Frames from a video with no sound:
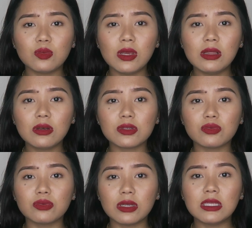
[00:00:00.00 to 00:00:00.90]
we looked
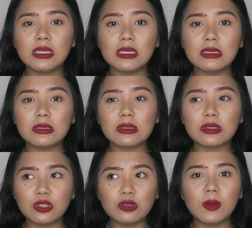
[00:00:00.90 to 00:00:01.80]
really
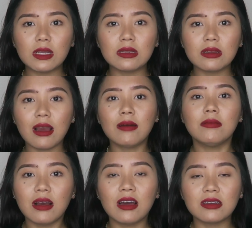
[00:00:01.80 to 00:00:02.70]
stupid,
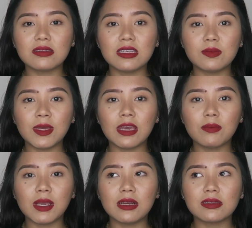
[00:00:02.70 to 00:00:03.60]
honestly
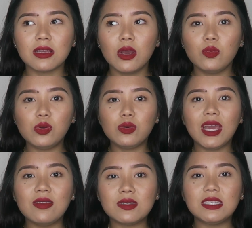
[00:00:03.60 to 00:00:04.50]
speaking, because you
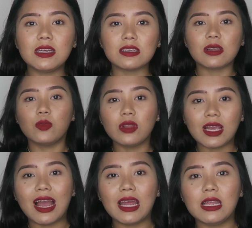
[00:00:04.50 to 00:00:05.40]
can't even see us. Like, we're
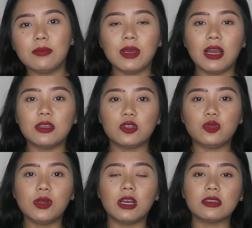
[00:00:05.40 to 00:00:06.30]
like hiding behind a
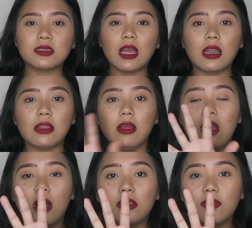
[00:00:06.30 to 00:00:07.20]
tree on the side, and
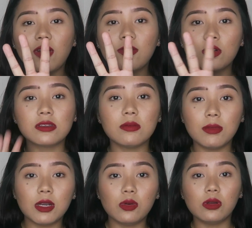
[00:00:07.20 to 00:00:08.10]
the five girls in the
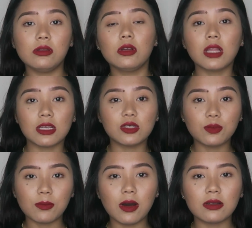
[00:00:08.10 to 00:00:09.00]
middle look like
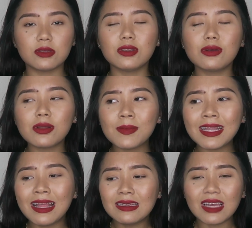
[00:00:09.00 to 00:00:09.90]
supermodels, you know what I
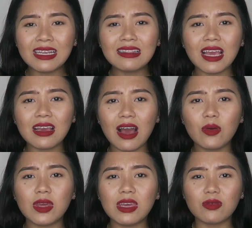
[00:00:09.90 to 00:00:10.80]
mean? So I didn't like
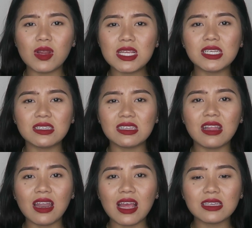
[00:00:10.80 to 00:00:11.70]
how he arranged us in
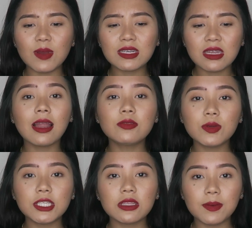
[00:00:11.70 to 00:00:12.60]
that aspect. After
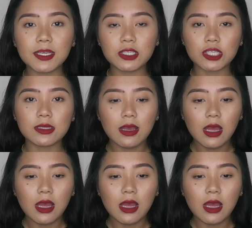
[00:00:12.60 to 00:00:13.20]
we took the pictures,